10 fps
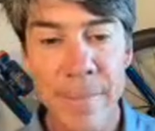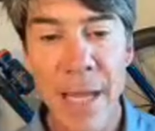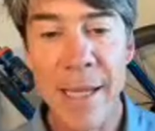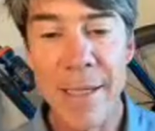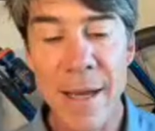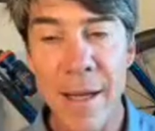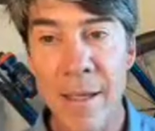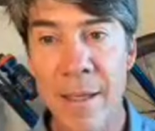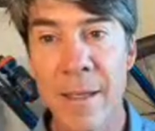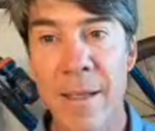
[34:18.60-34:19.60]
And uh,
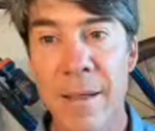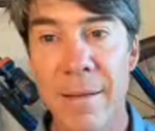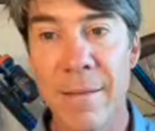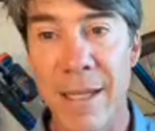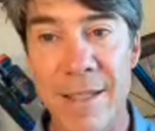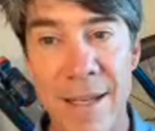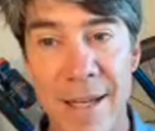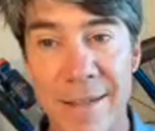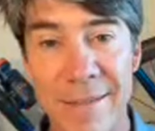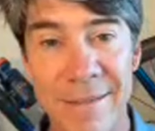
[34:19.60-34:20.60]
that's
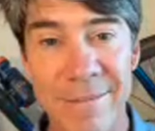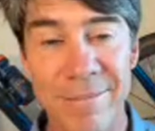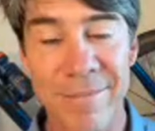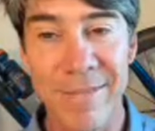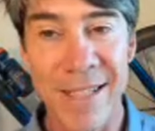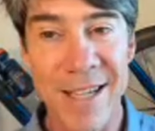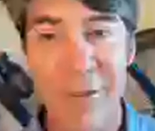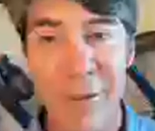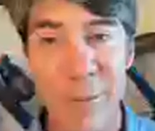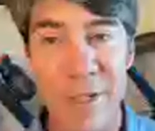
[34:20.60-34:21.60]
like, that's how
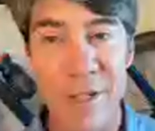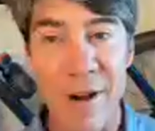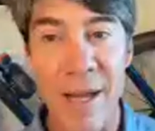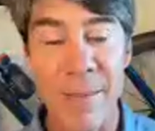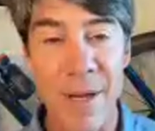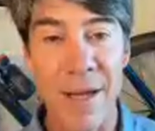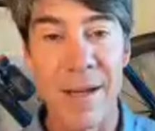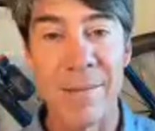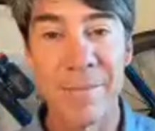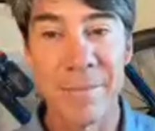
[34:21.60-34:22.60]
we prescribe,
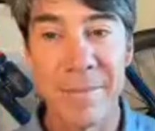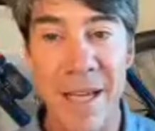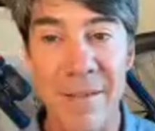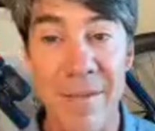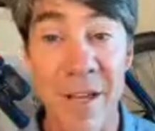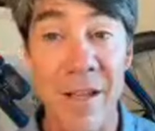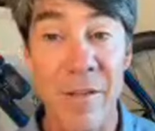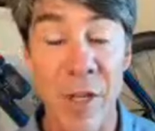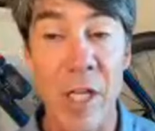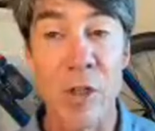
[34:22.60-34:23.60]
uh, yeah, the,
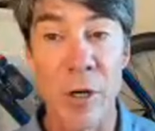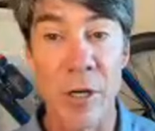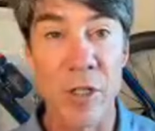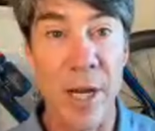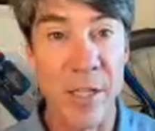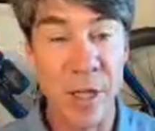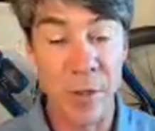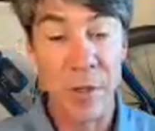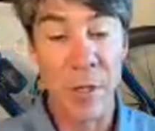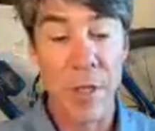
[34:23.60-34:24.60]
the endurance ride.
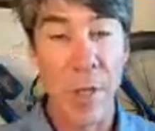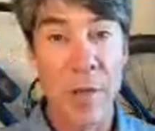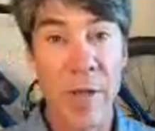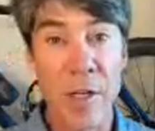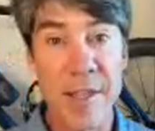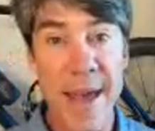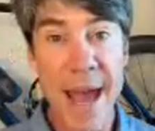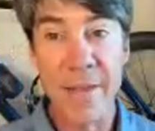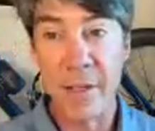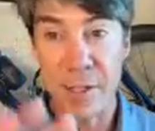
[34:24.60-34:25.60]
So there's
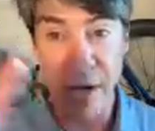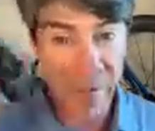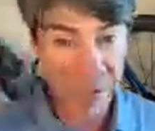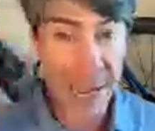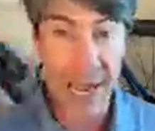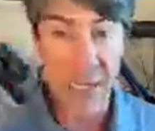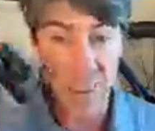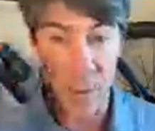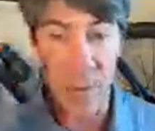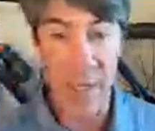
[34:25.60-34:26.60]
that. There's nothing to
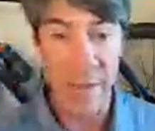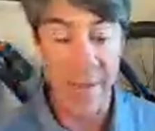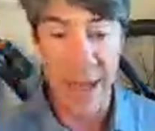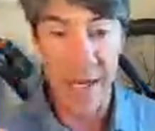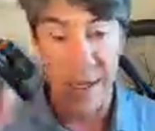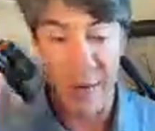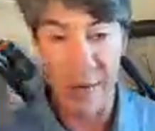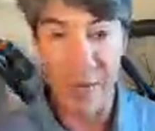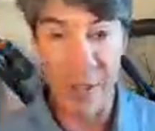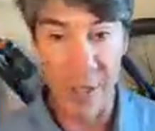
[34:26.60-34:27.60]
export in that, even
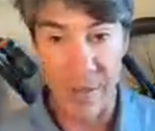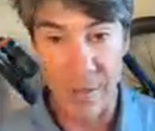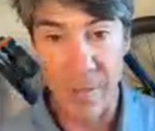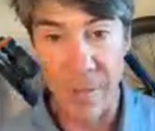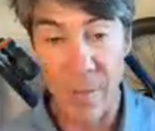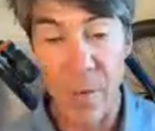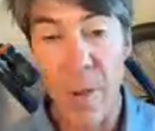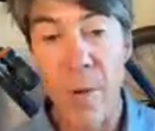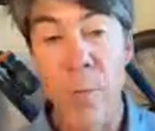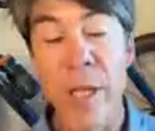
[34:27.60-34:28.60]
if, you know,
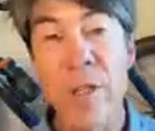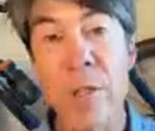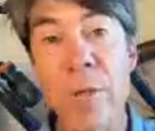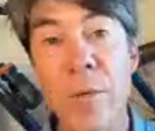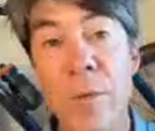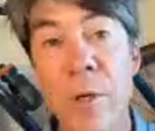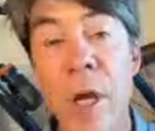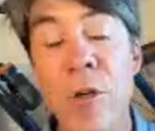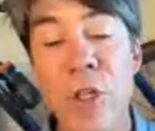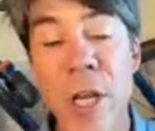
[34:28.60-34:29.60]
we do.
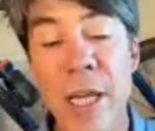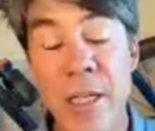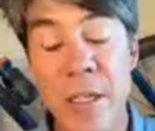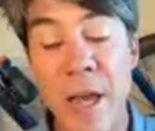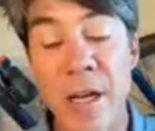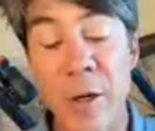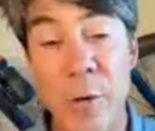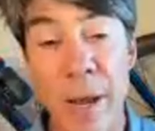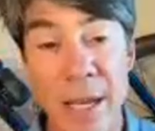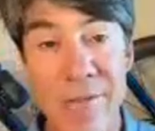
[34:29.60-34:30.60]
Coach Jake has got a
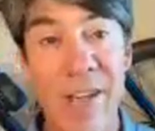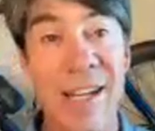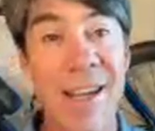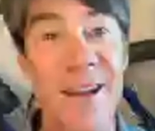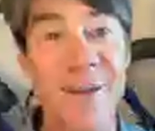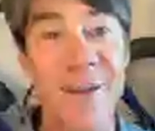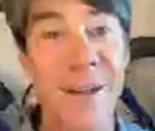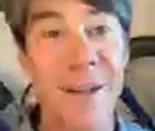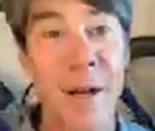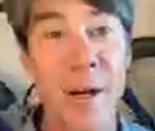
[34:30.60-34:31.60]
great video
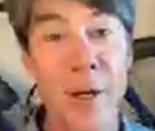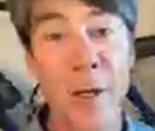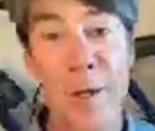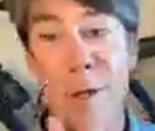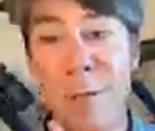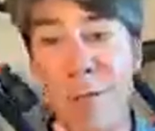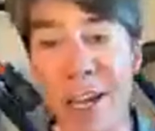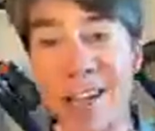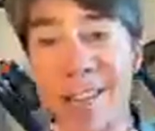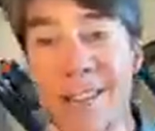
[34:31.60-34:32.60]
on our YouTube
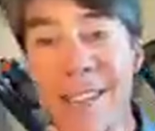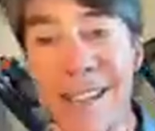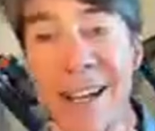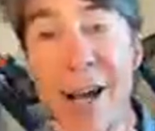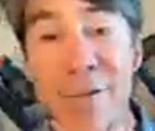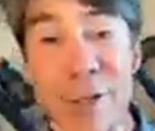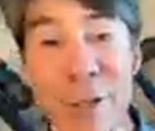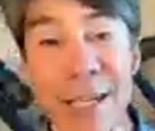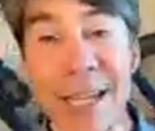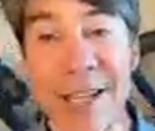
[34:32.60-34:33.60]
channel of
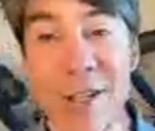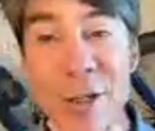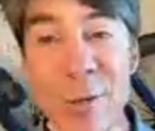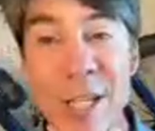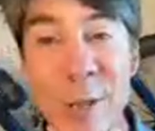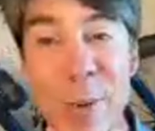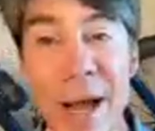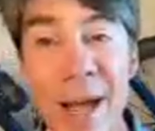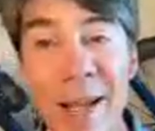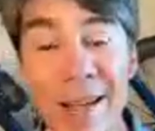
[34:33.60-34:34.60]
doing a sweet
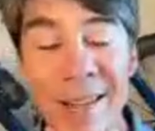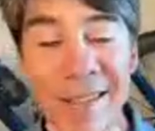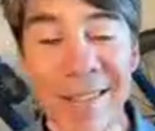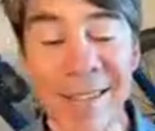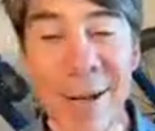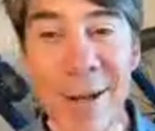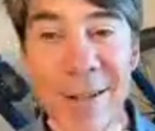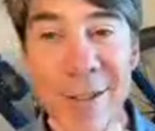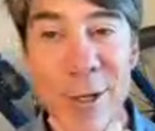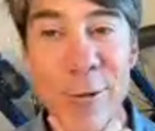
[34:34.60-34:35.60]
spot
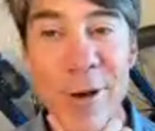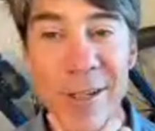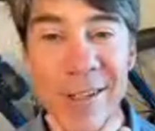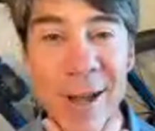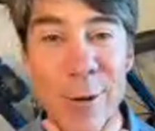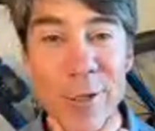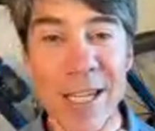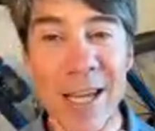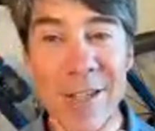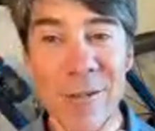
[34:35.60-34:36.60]
200
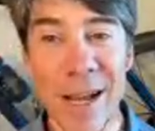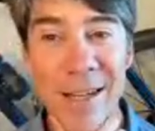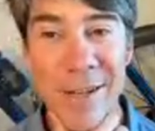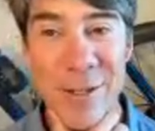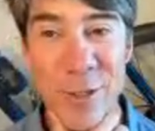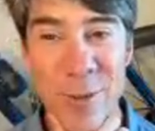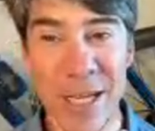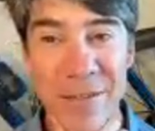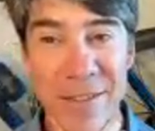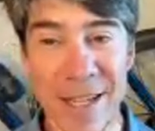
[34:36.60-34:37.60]
OTS rod on Zwift.